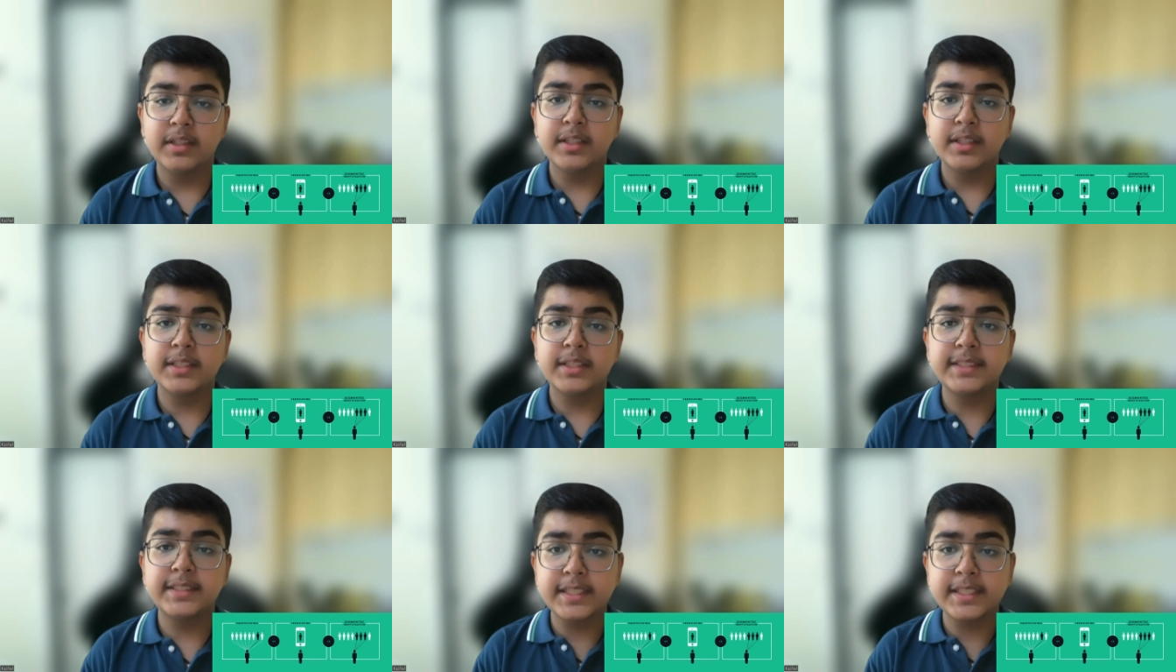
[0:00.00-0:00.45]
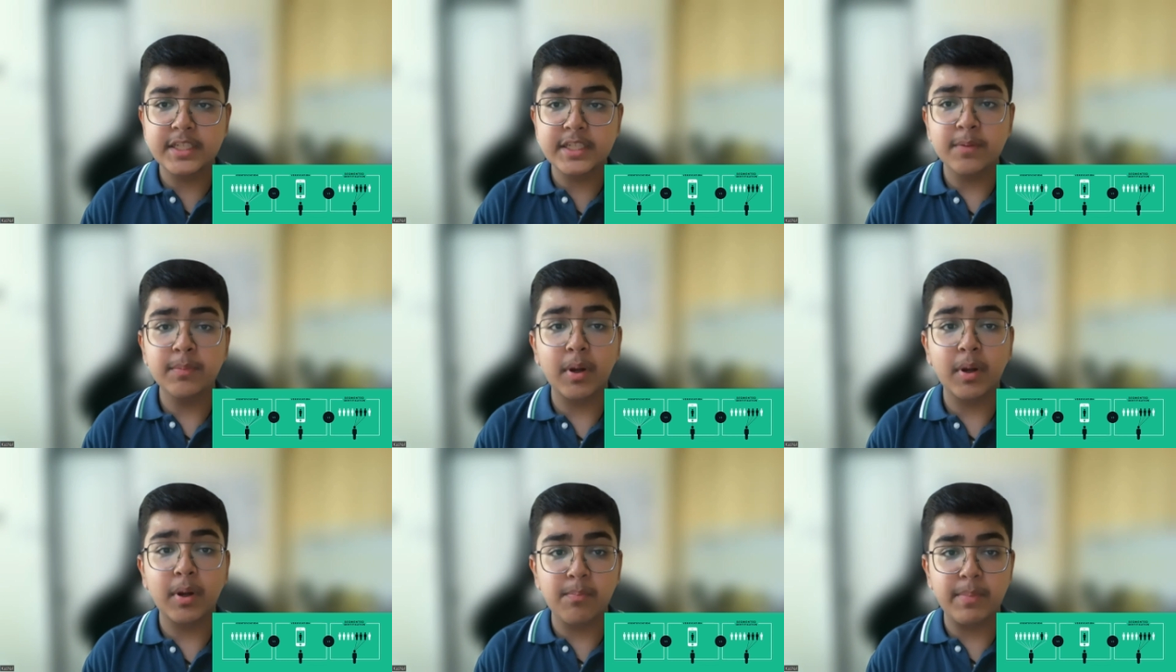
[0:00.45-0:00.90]
the
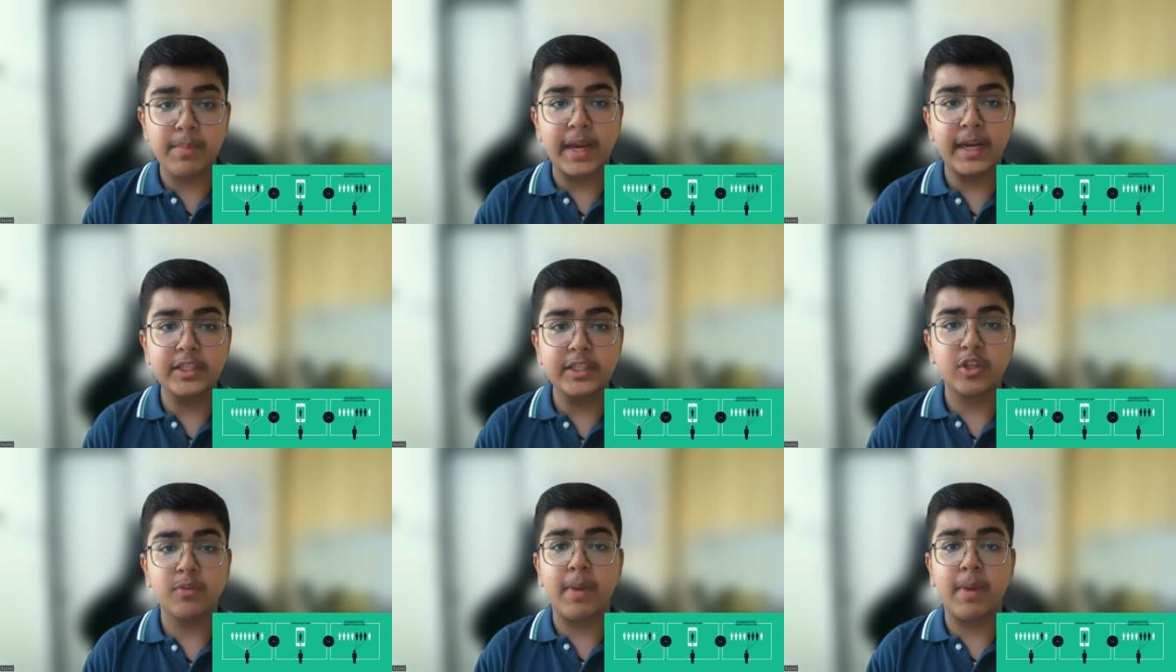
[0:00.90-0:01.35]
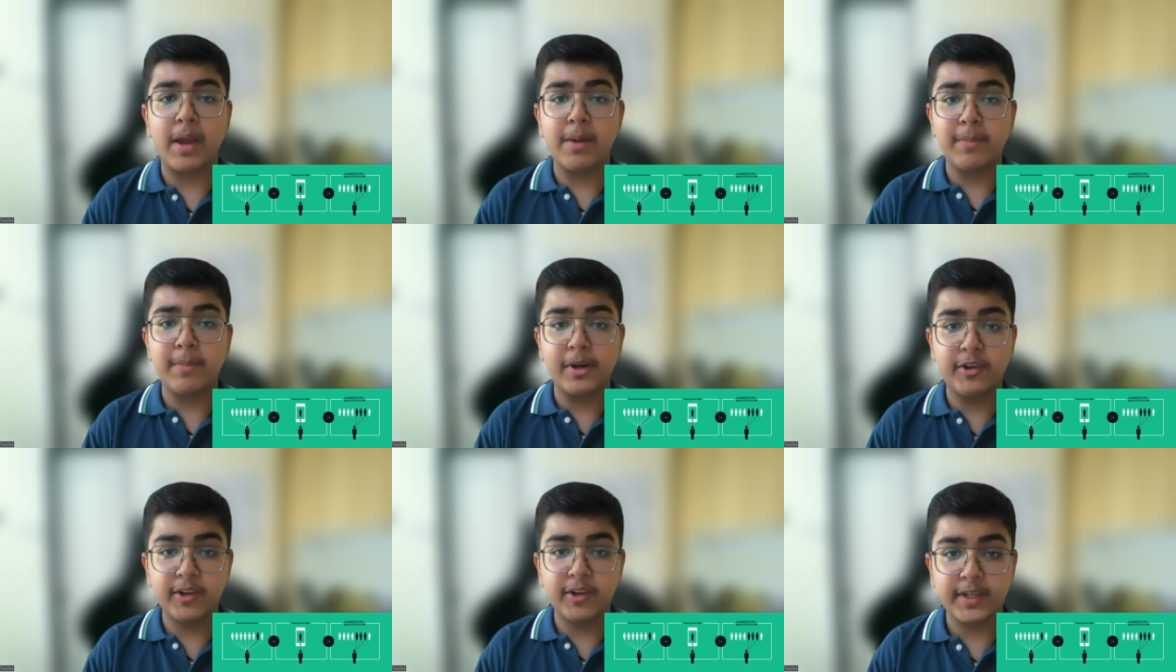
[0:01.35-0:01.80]
system compares your
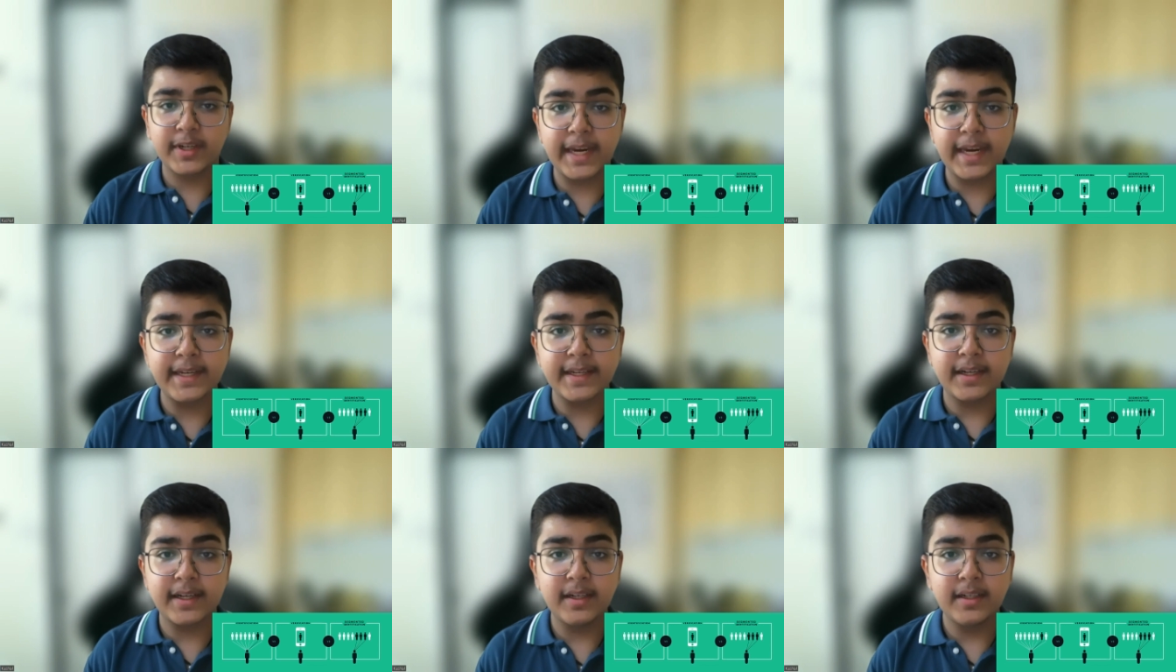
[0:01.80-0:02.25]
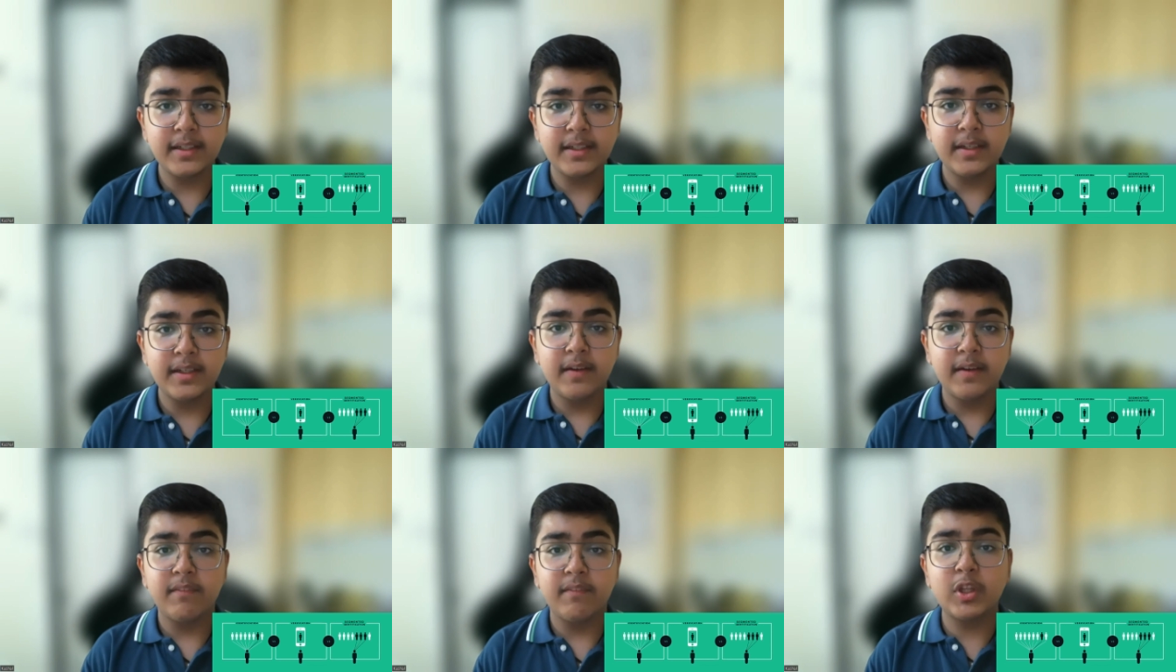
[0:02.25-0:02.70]
biometric data
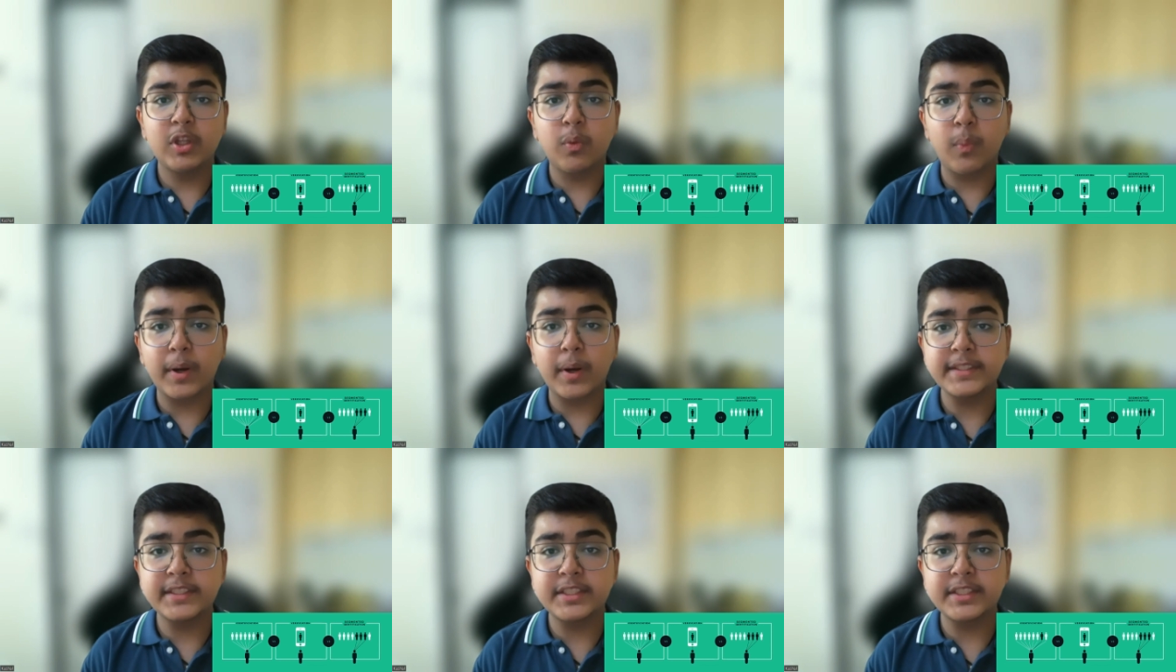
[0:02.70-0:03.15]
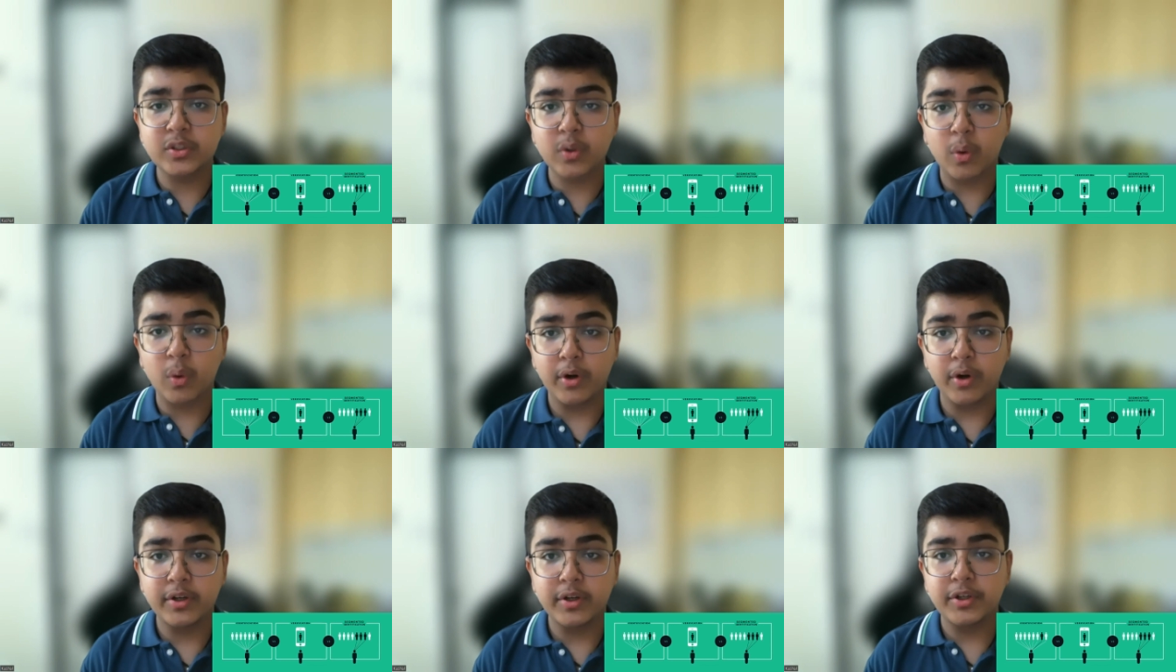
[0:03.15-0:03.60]
with the ones
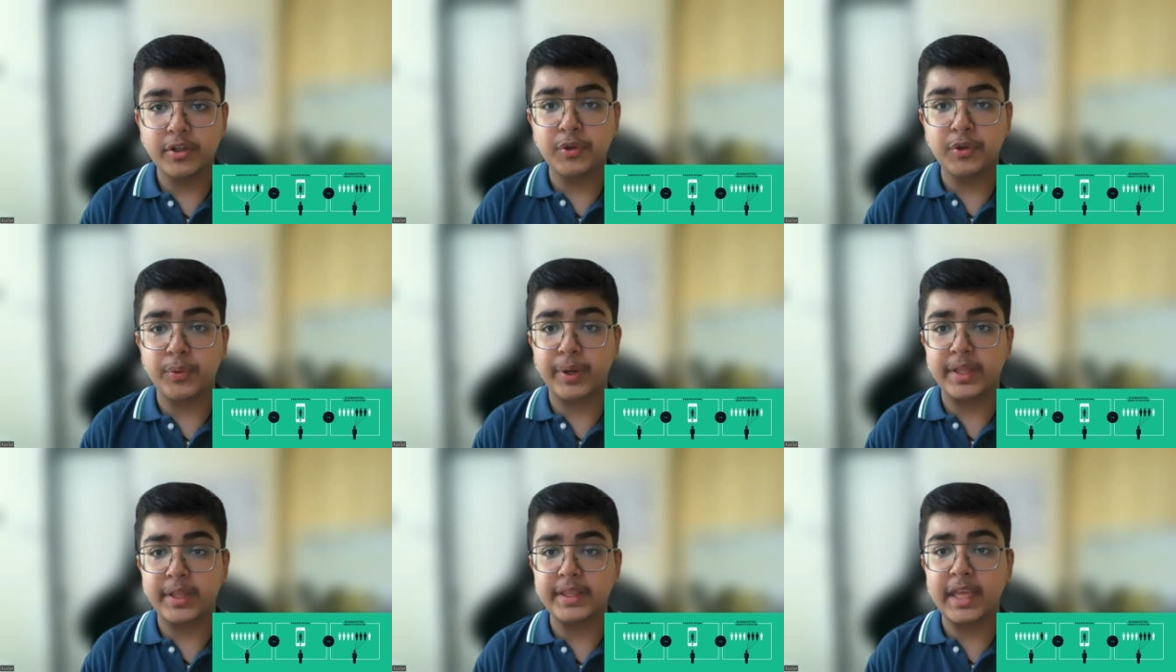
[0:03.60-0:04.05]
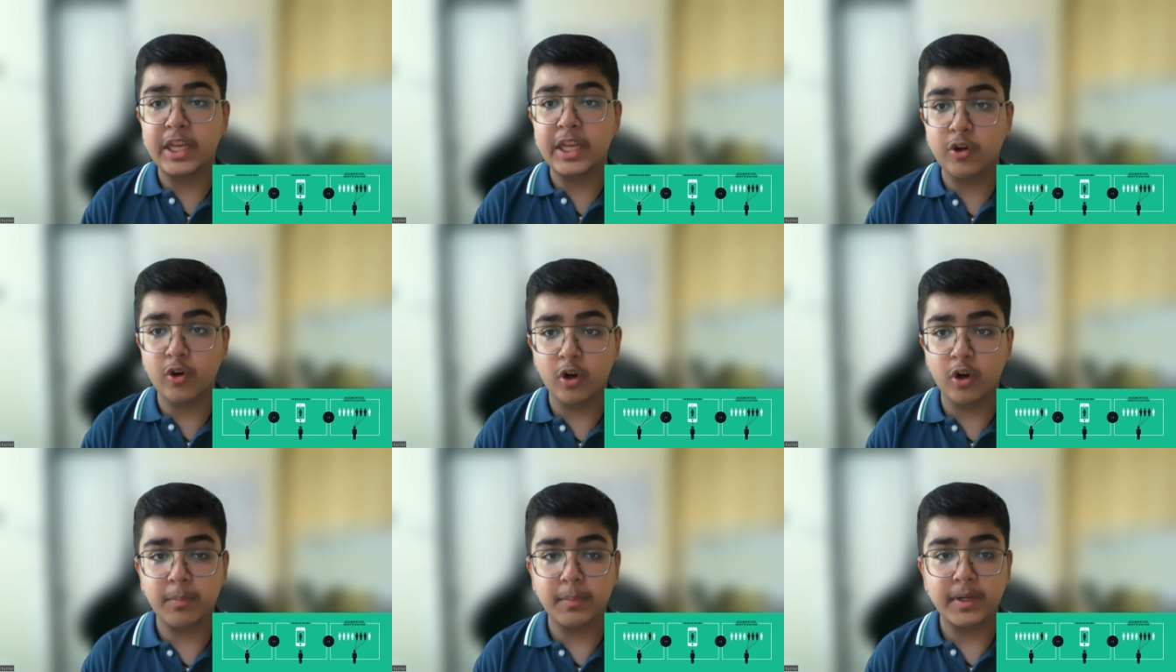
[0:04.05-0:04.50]
stored during the
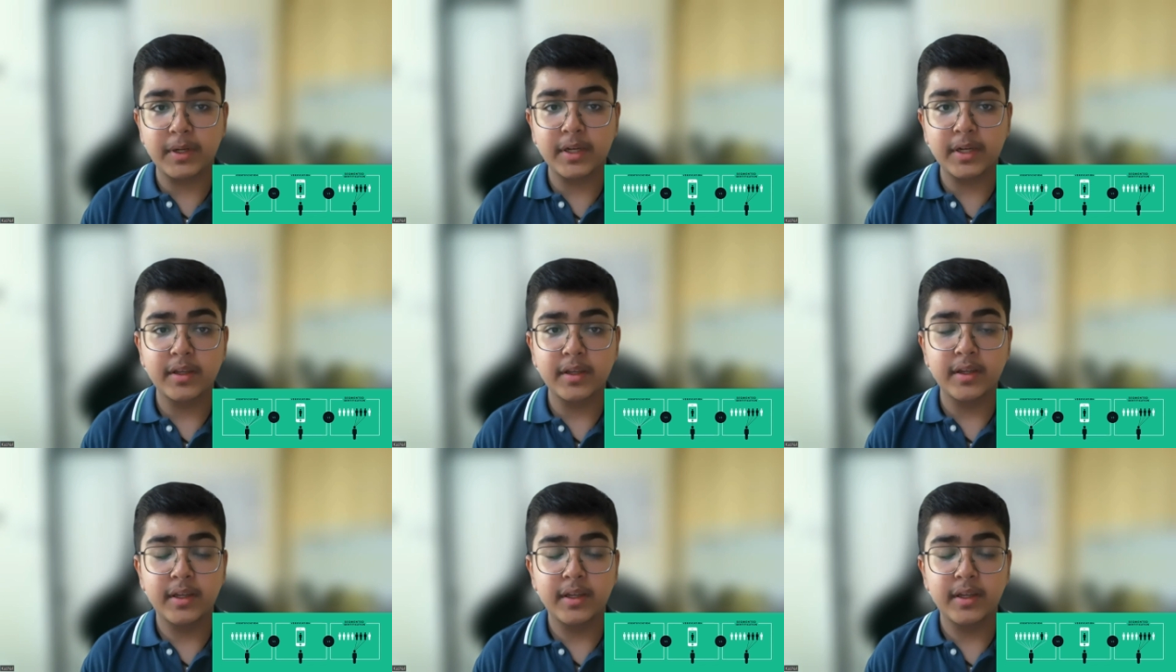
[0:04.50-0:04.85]
enrollment